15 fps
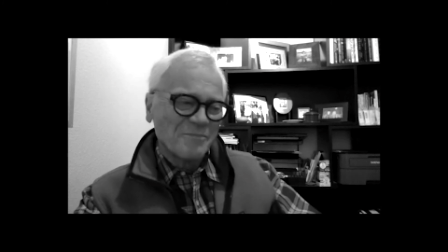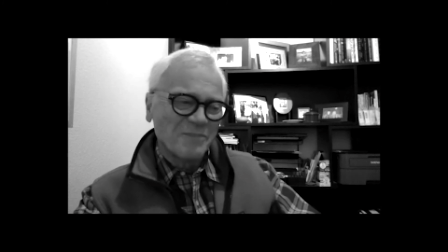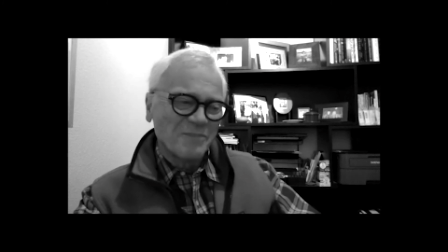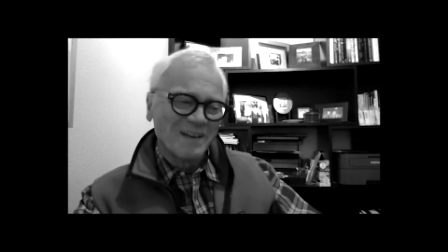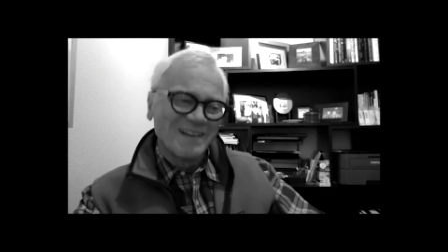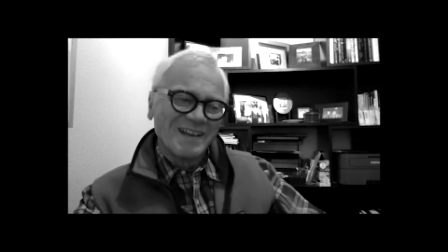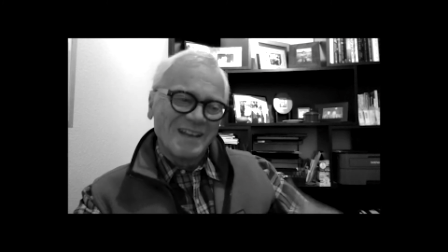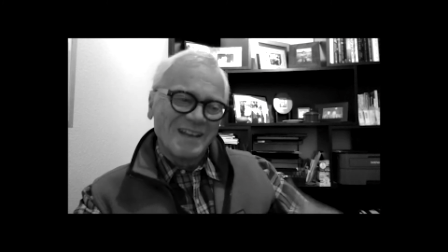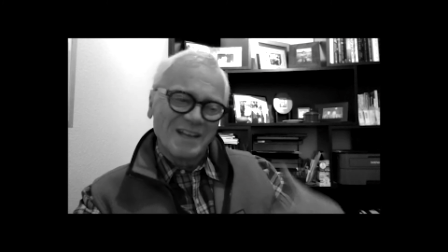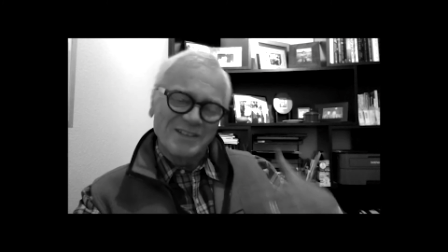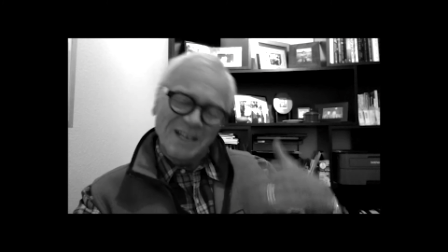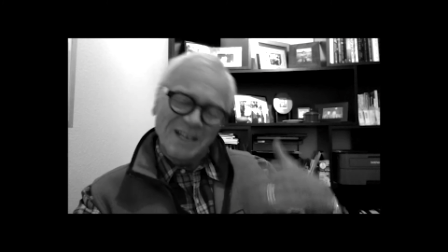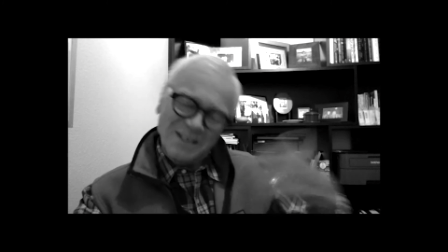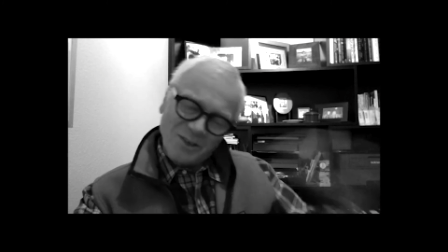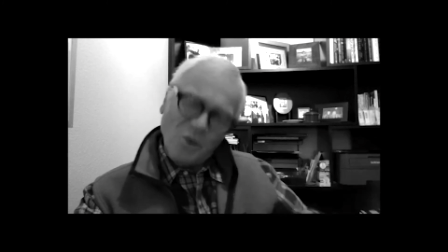but
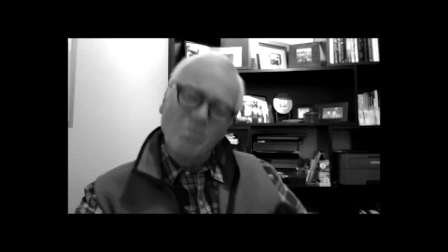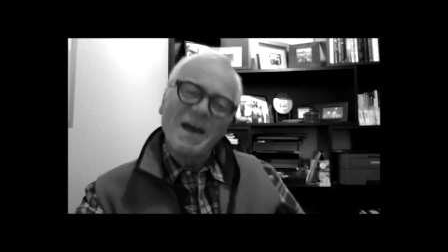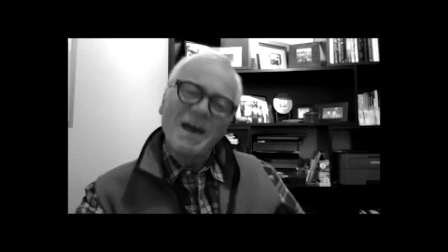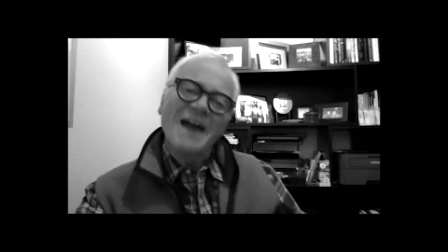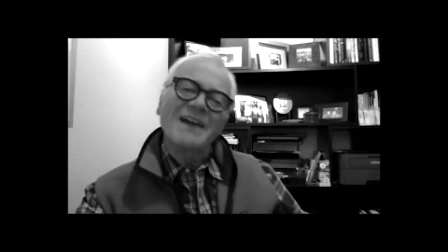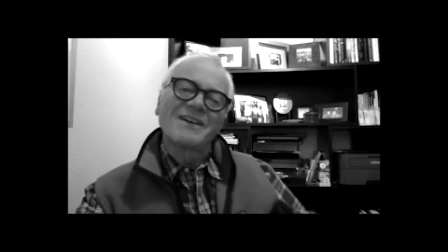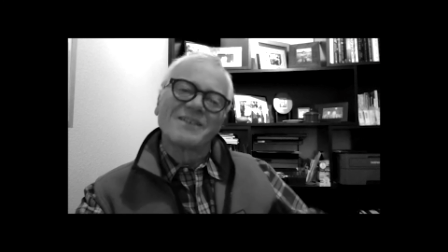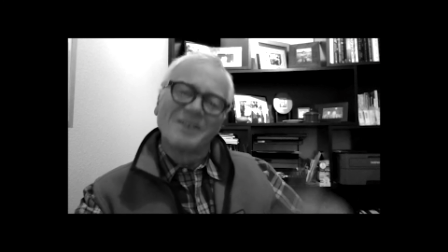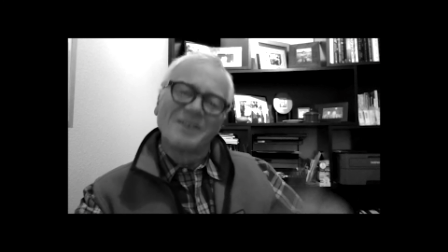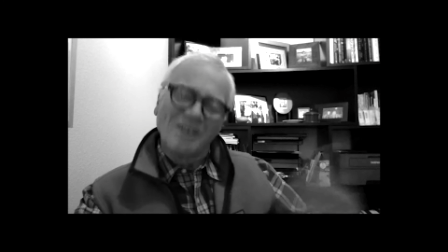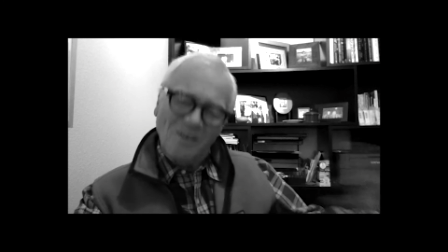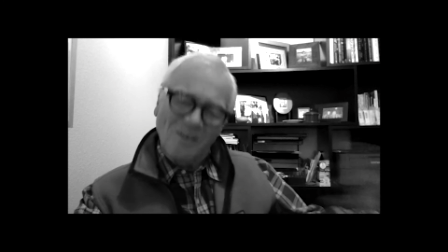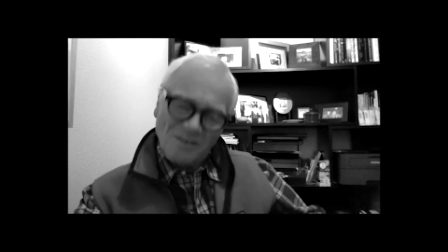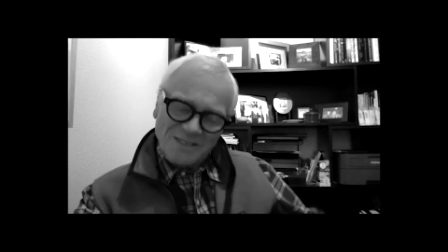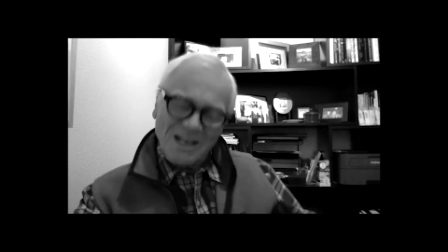it's like you go back
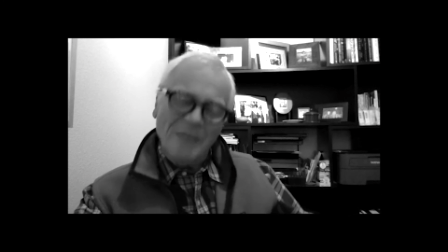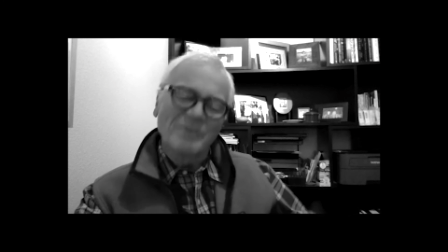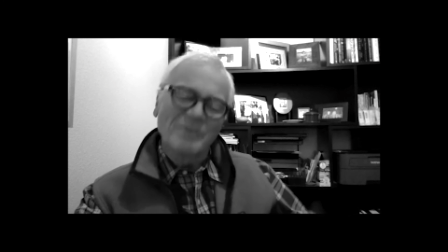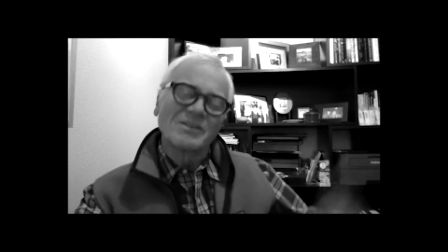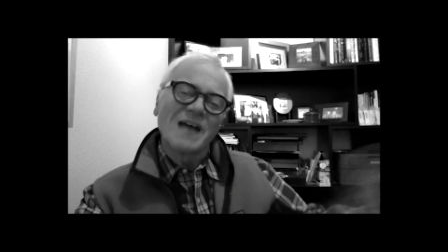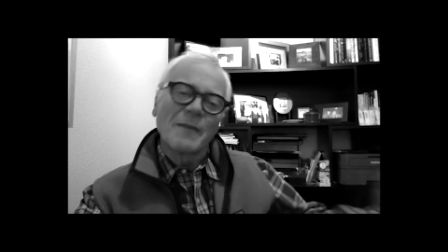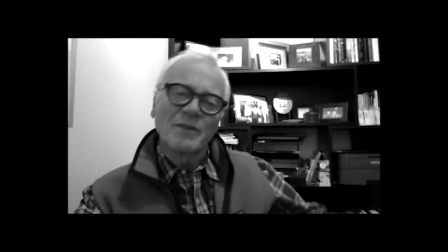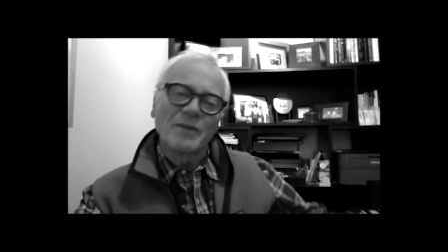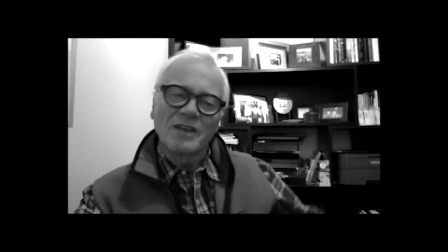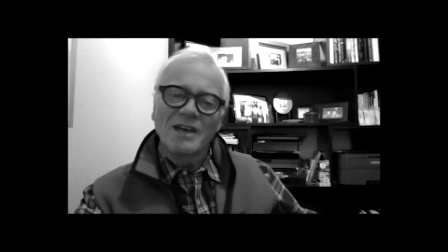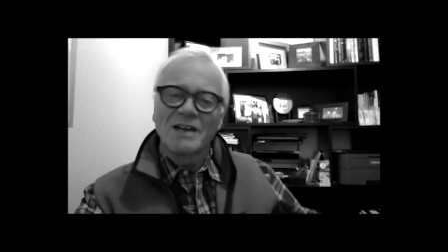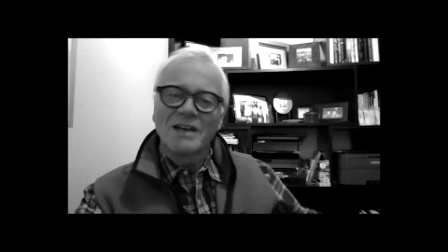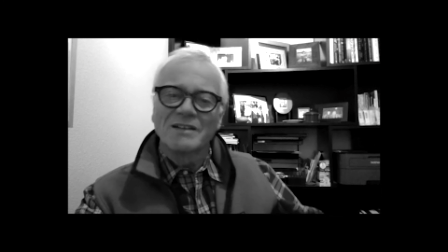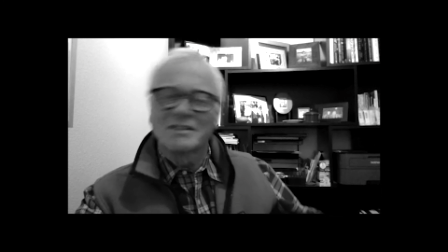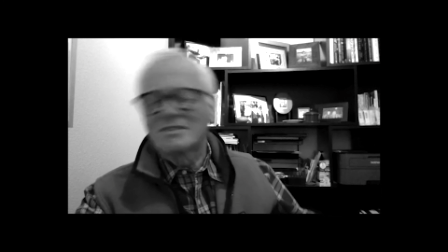time and time
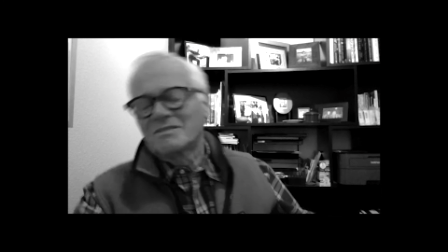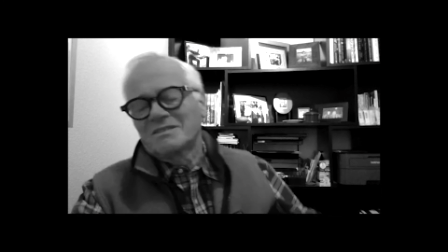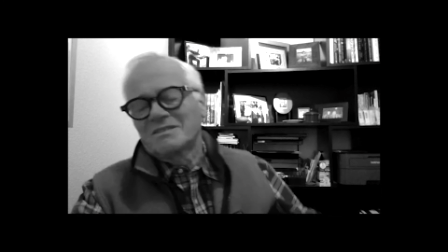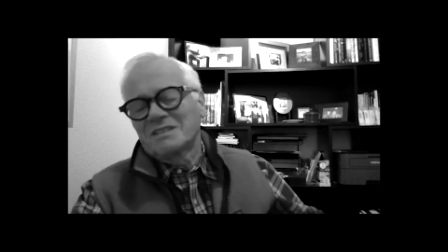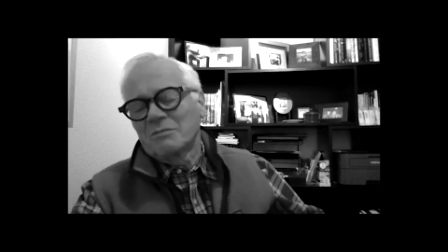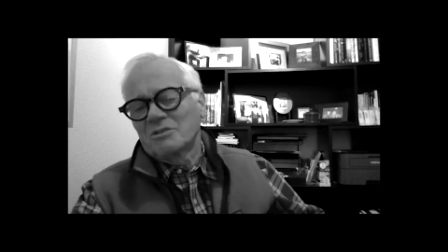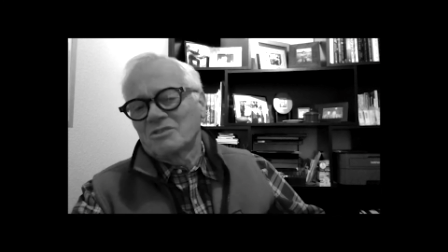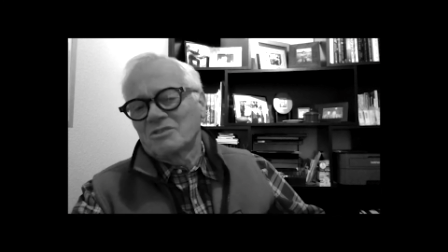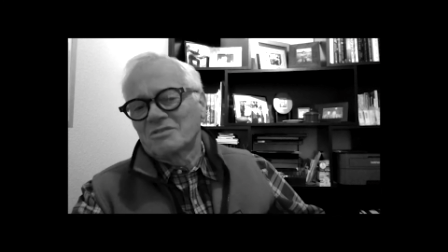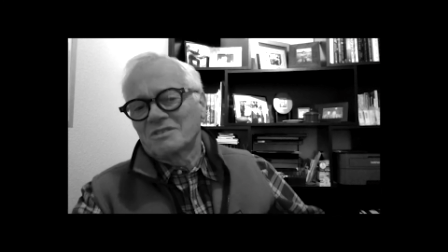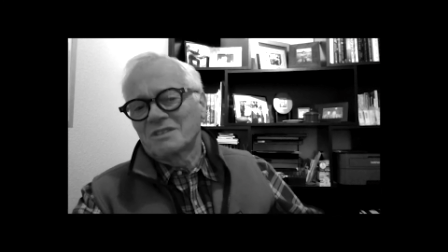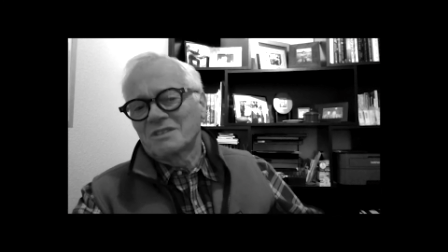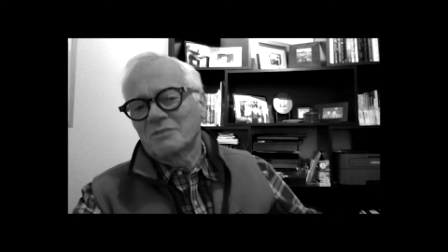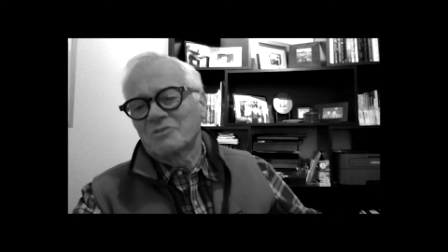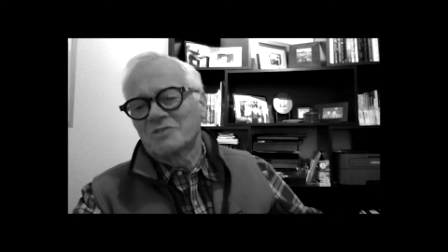again and see what's
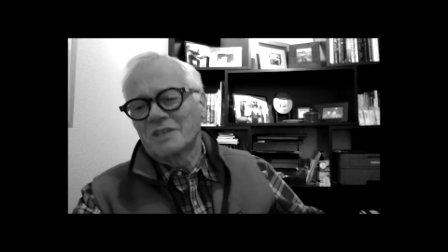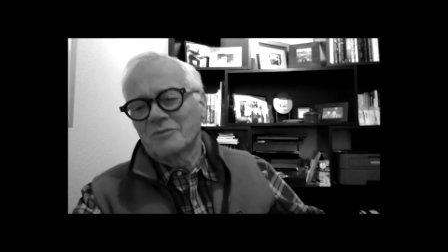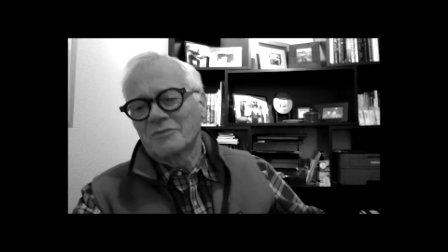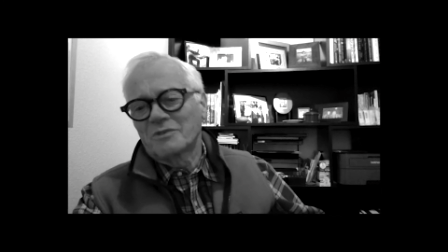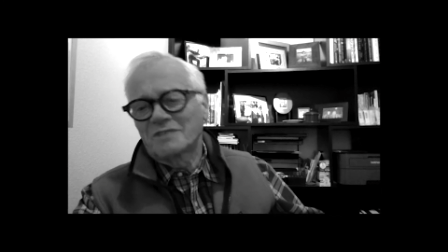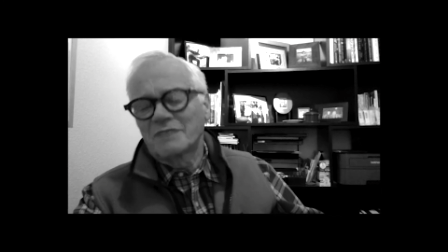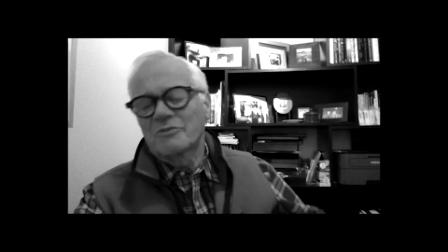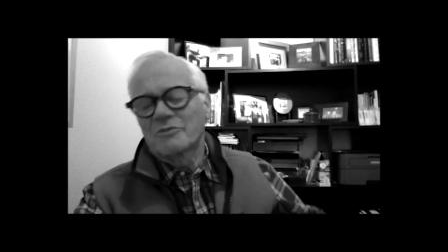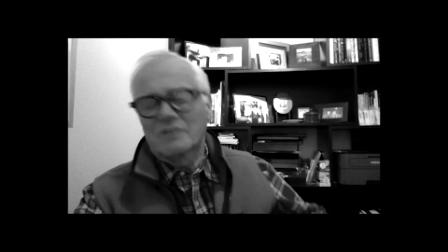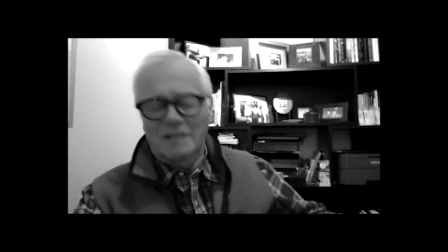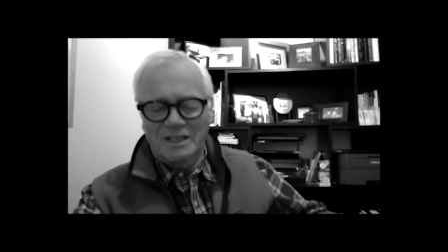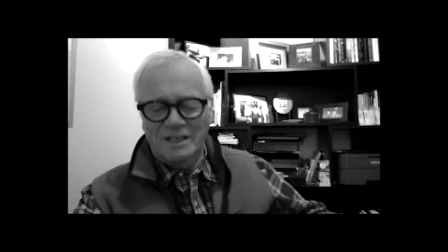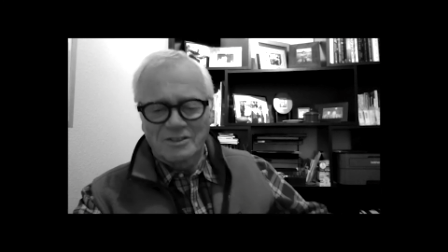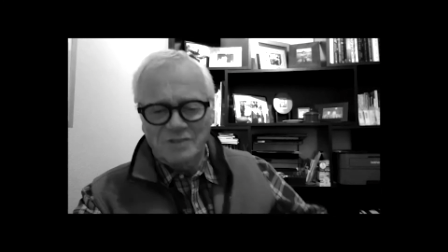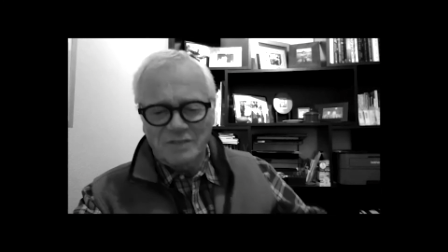see what's different, see what the
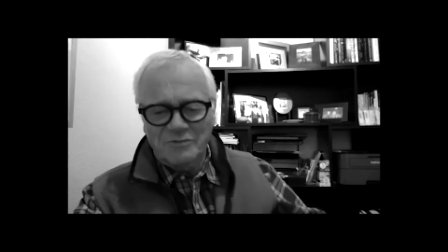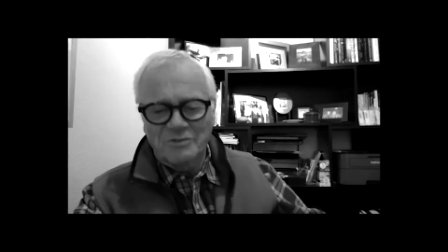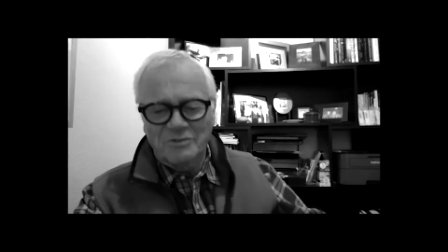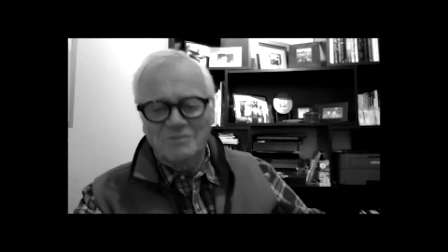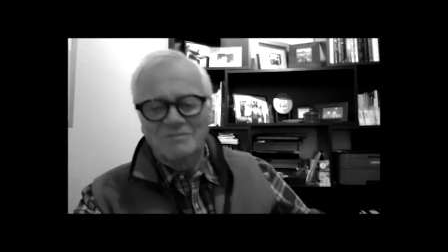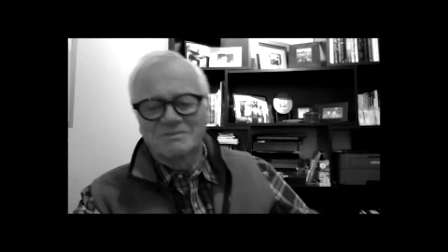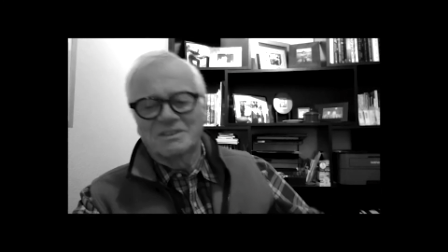light's different,